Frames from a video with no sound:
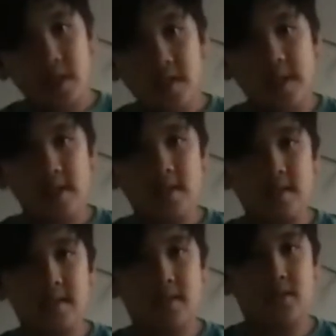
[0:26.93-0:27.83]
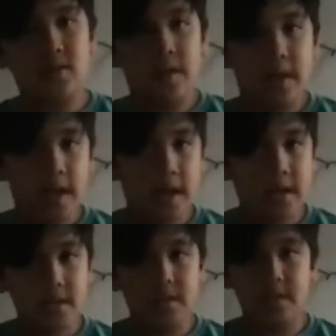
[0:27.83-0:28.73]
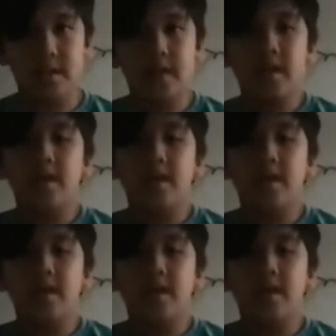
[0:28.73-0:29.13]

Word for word: to the dentist yesterday, actually.